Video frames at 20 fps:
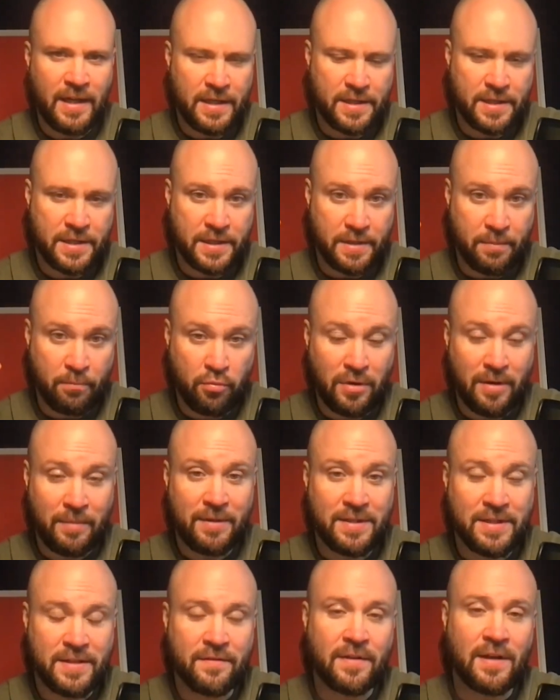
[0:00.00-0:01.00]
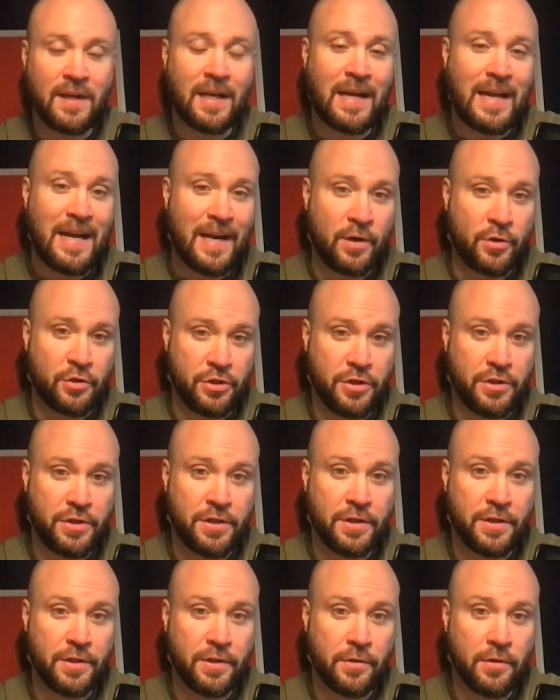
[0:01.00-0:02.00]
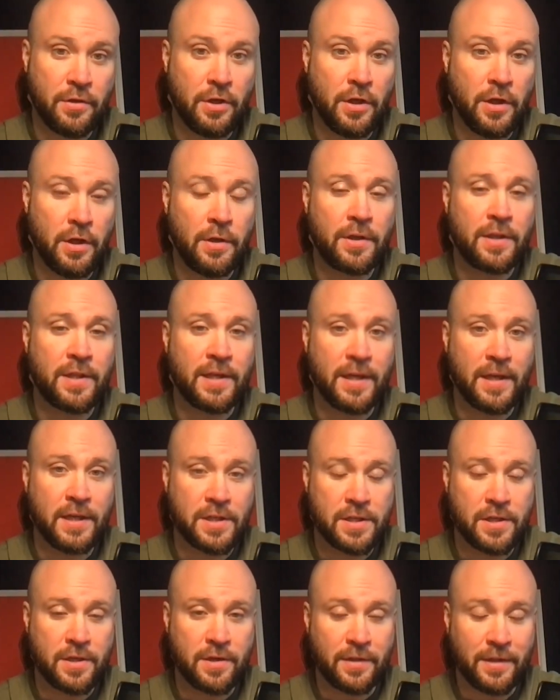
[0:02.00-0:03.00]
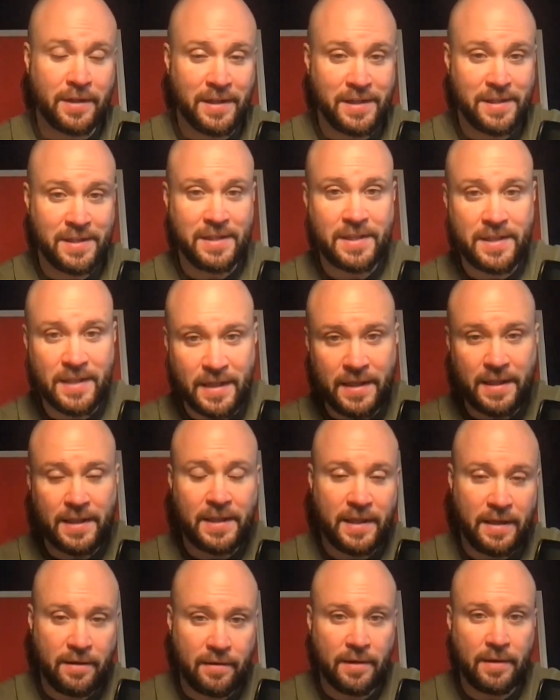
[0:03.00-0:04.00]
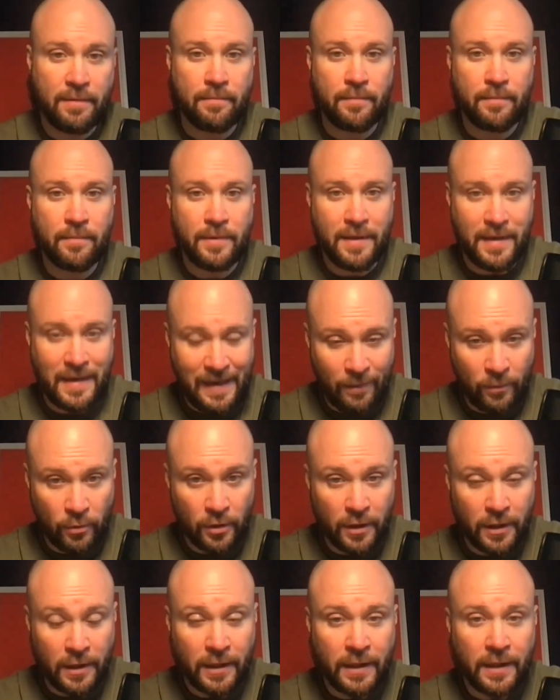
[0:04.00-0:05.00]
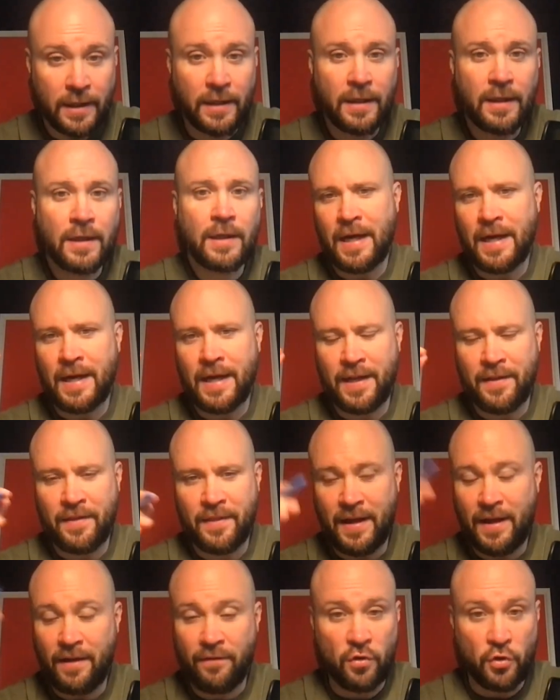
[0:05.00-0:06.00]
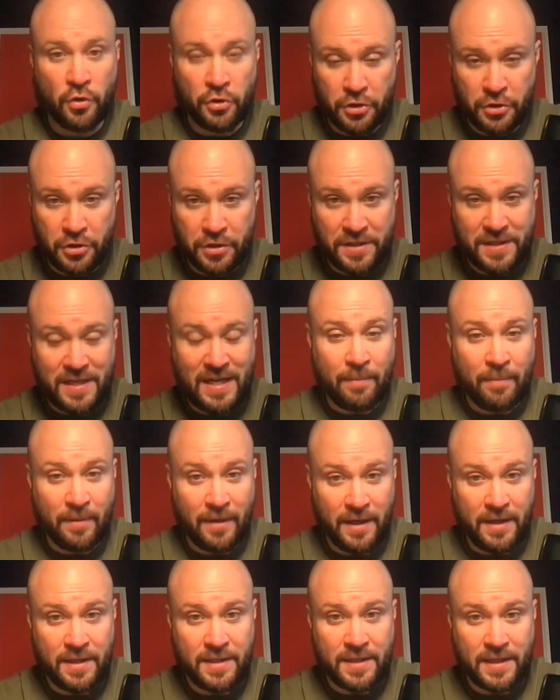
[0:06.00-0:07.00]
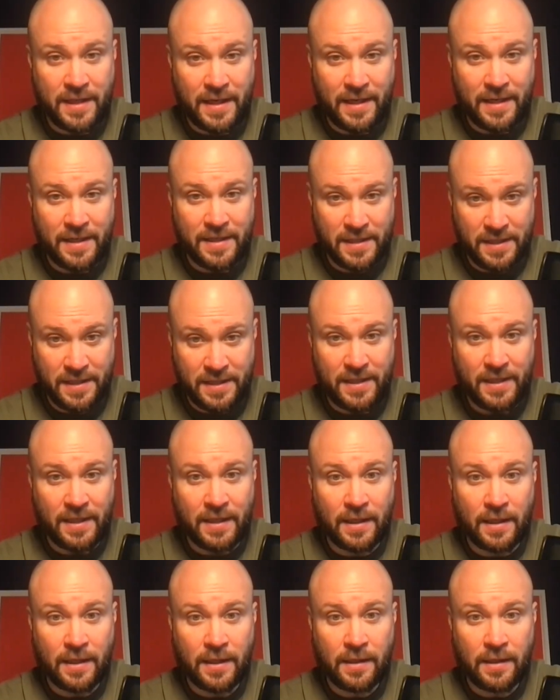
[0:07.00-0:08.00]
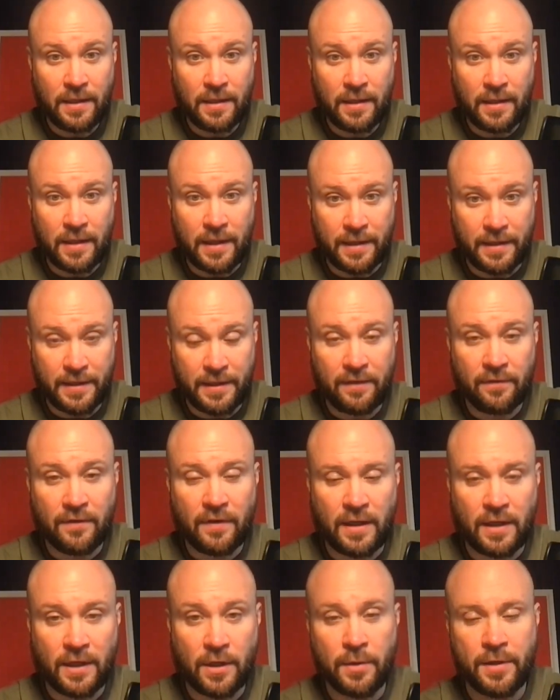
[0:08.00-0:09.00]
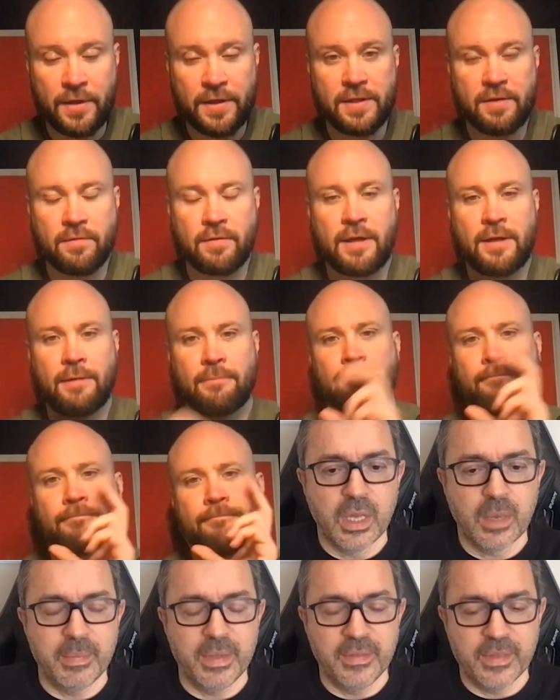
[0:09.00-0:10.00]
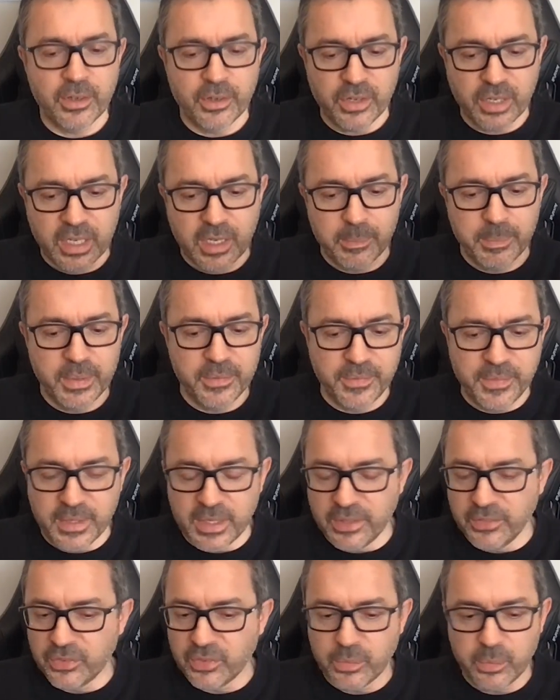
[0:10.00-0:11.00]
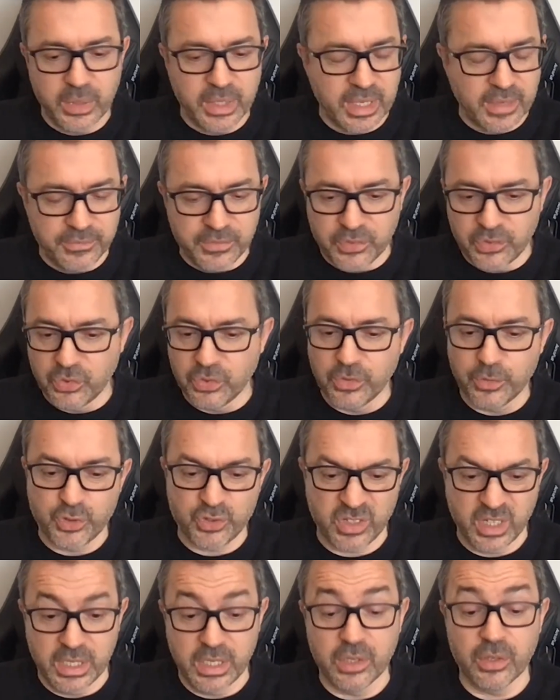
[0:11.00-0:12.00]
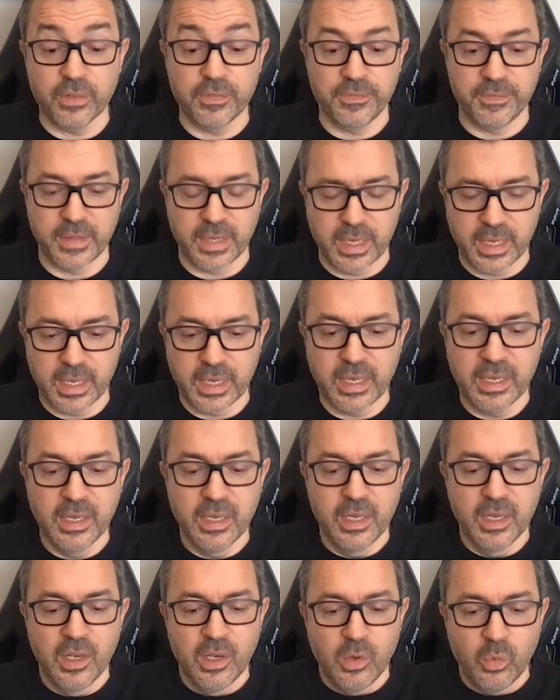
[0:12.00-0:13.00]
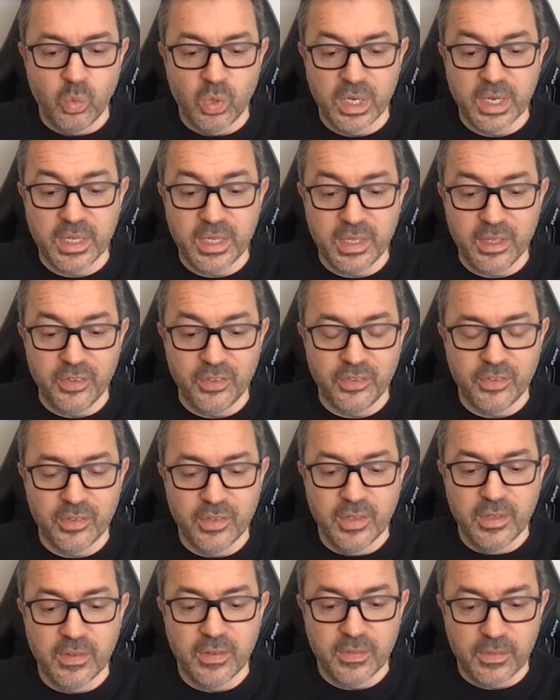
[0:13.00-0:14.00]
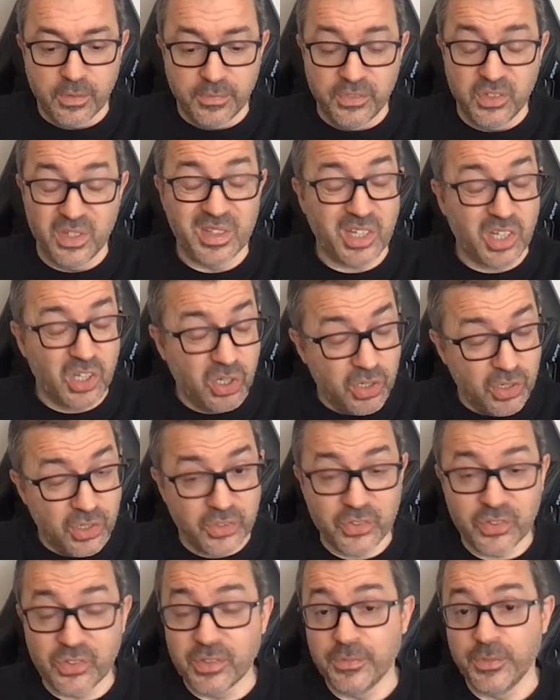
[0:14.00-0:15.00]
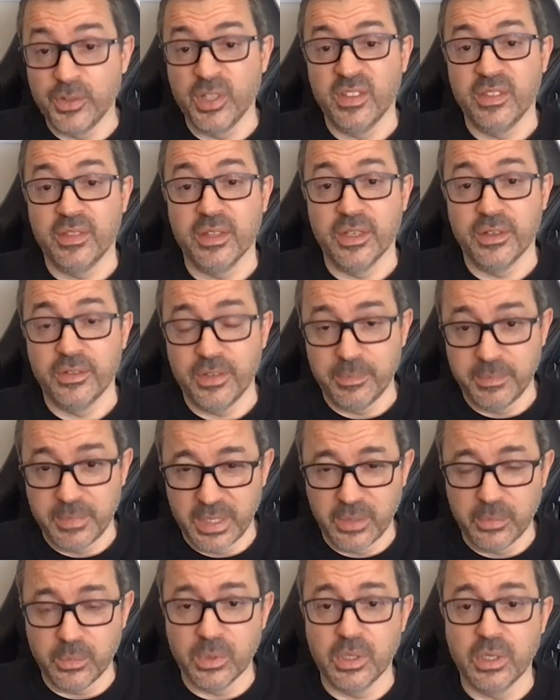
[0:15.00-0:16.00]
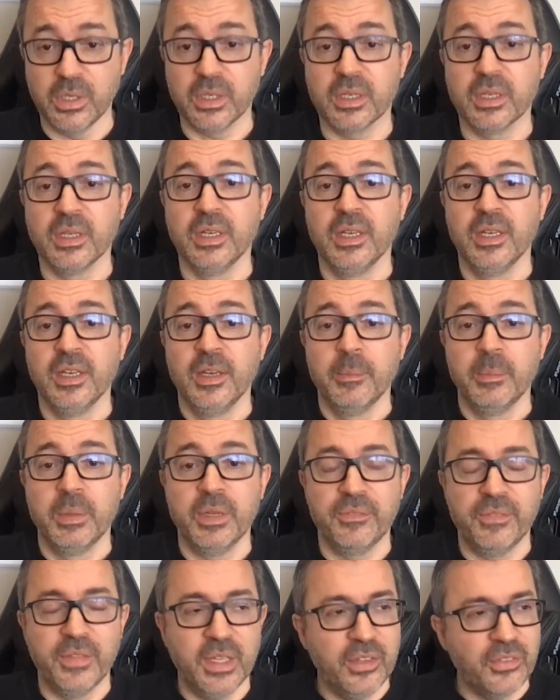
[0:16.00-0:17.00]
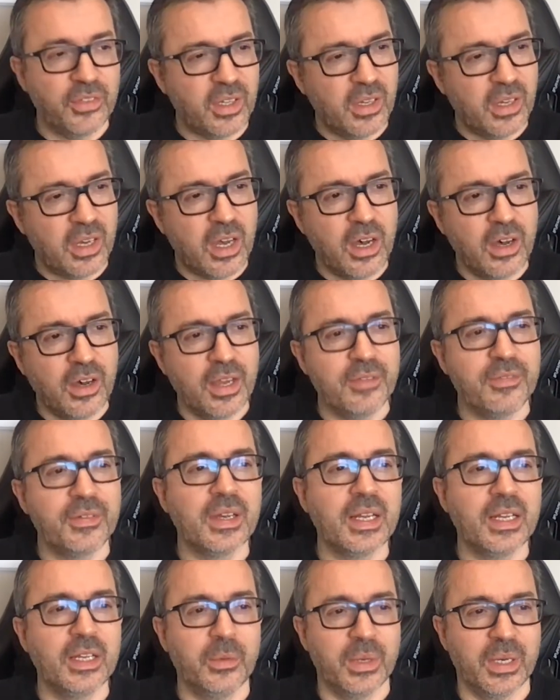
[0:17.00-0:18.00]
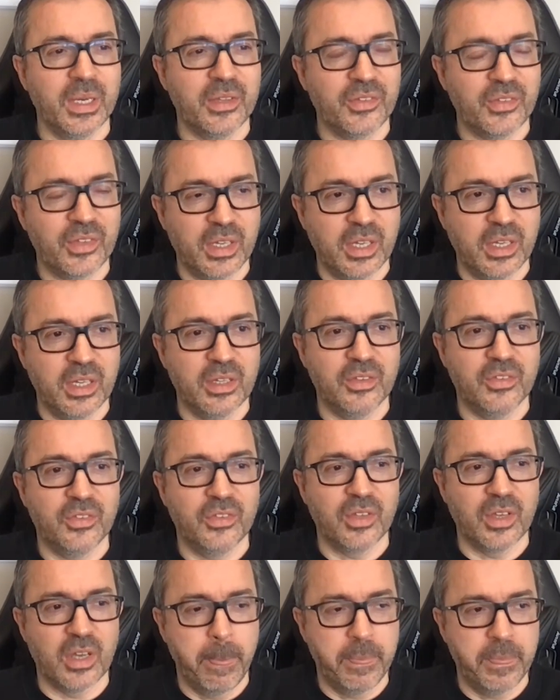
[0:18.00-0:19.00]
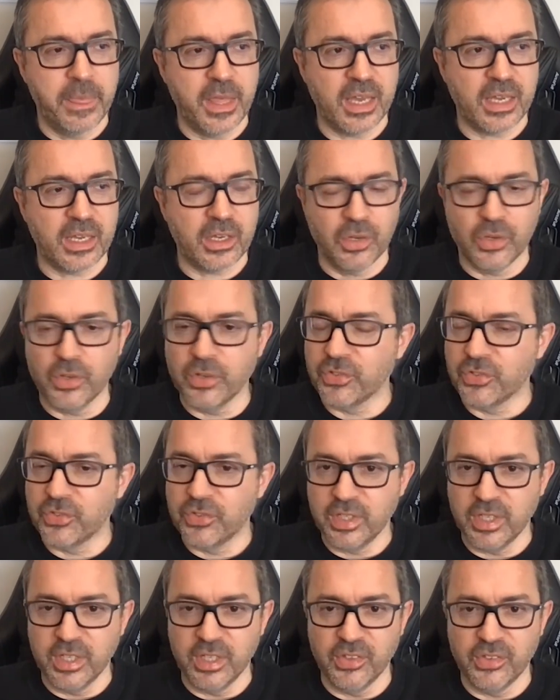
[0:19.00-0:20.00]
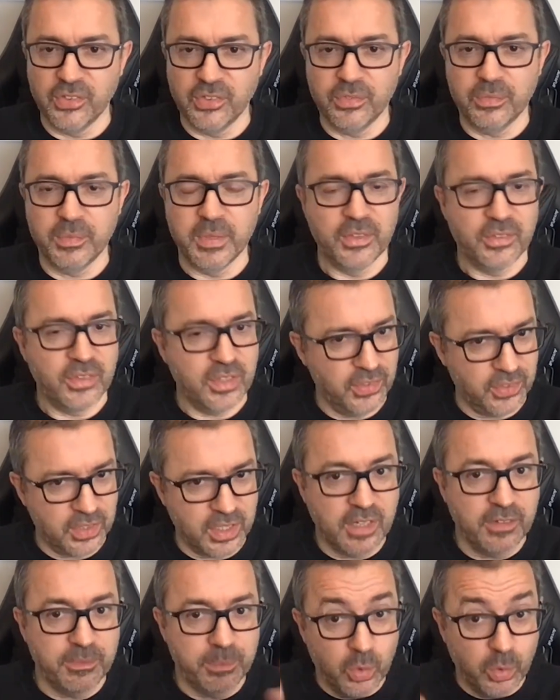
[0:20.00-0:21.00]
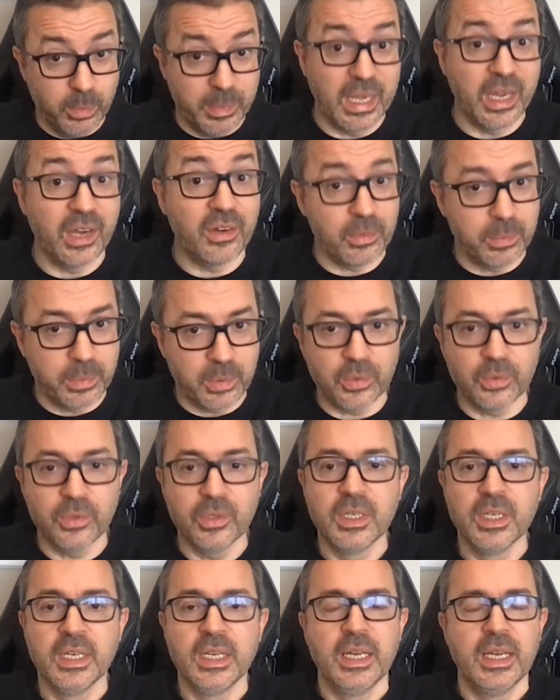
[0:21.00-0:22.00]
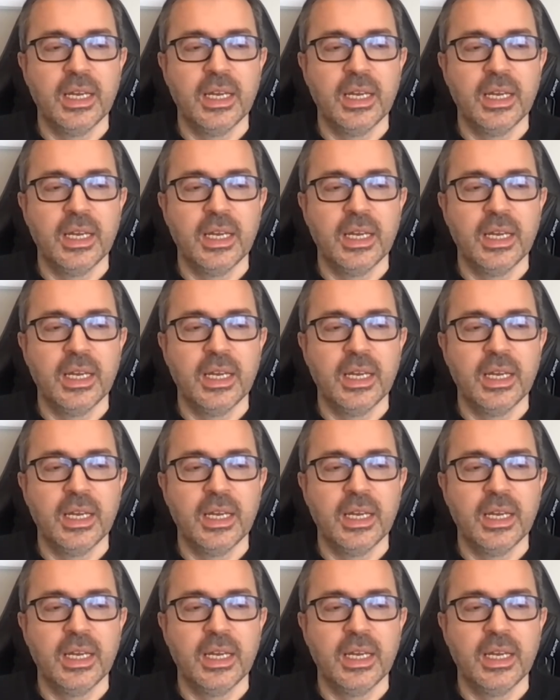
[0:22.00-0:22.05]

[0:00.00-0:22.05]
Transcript: It's just a primitive that allows you to do new things on the existing Ethereum network. And therefore, you're just tapping into that existing kind of DeFi liquidity, right? I mean, there are a couple of things that we have to sort of trade off there. One is obviously the cost of the Ethereum network. But if these are high value assets, that cost is kind of more bearable.